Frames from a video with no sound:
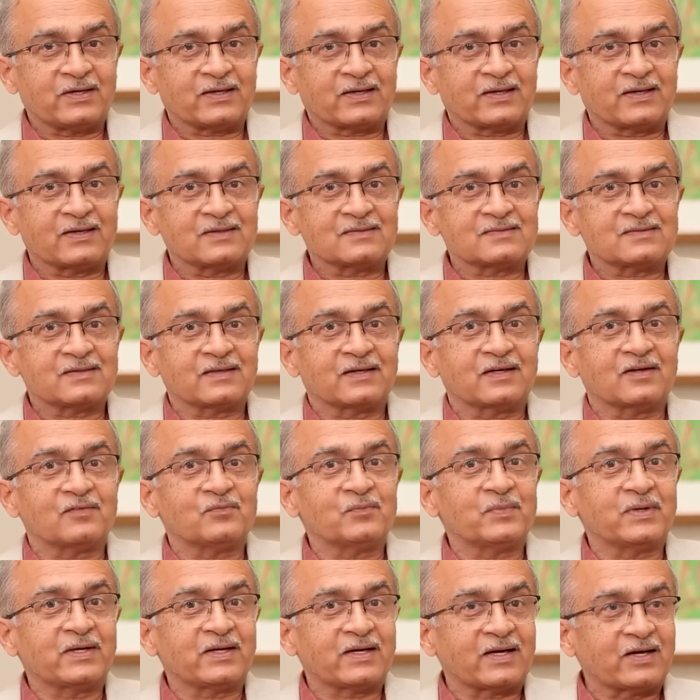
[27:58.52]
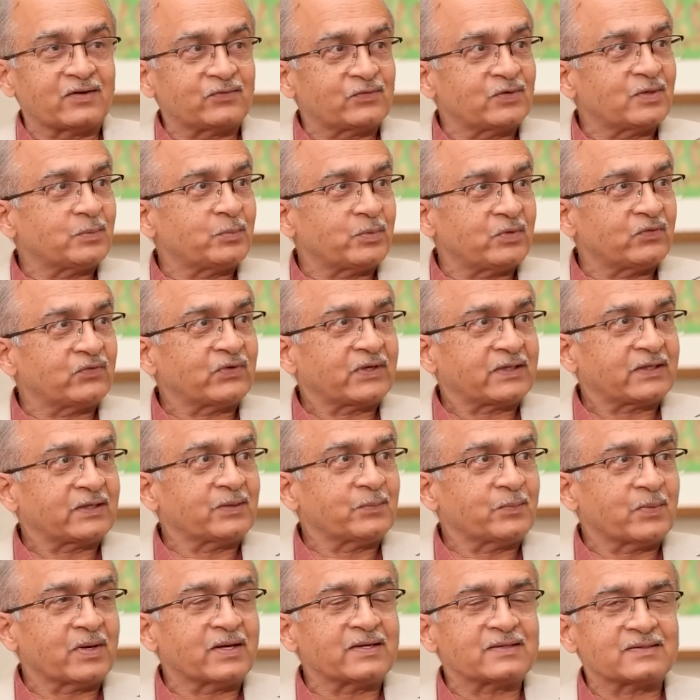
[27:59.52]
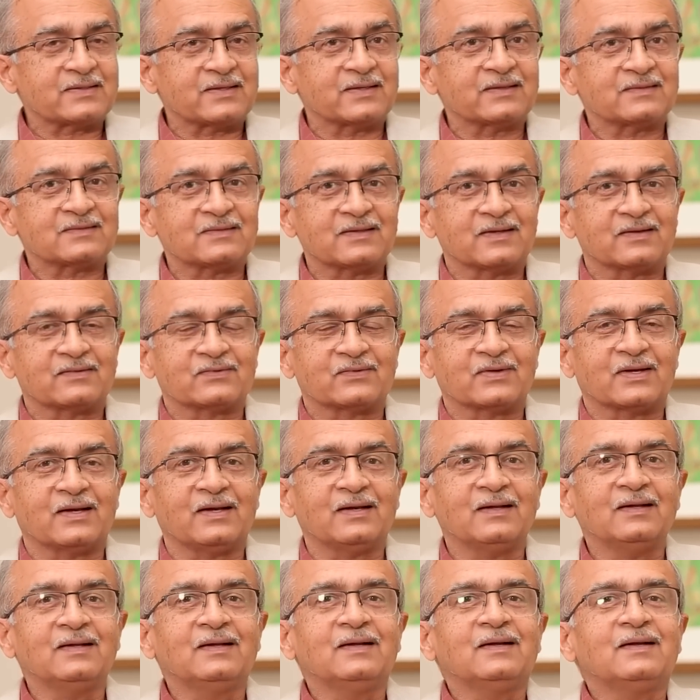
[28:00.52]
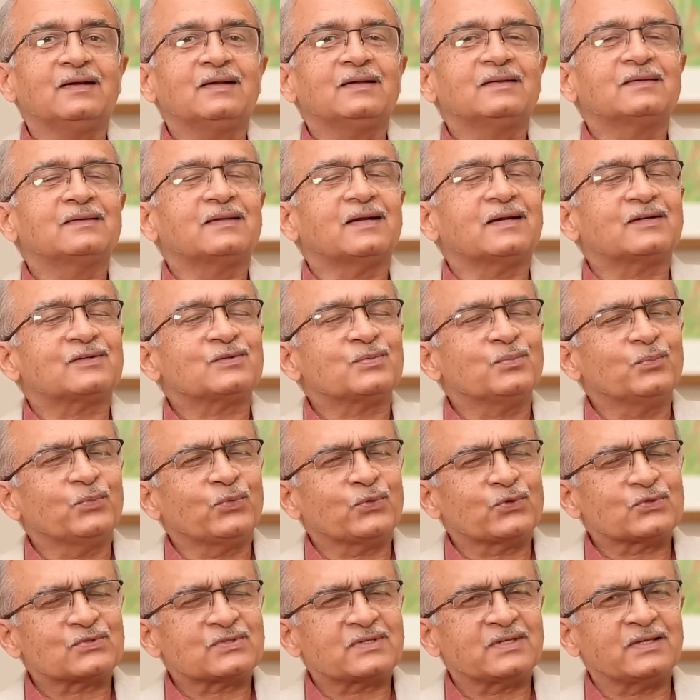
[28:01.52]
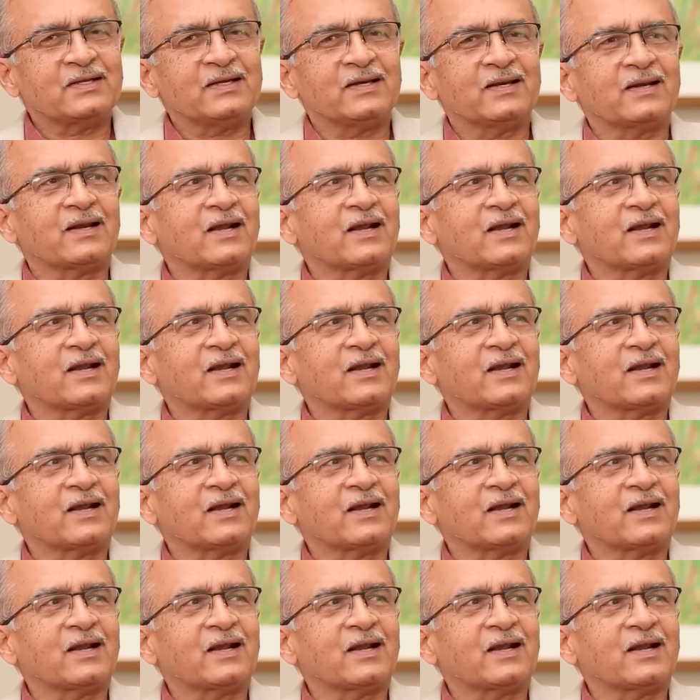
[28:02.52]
against the government, I will be victimized, etc. That's mostly an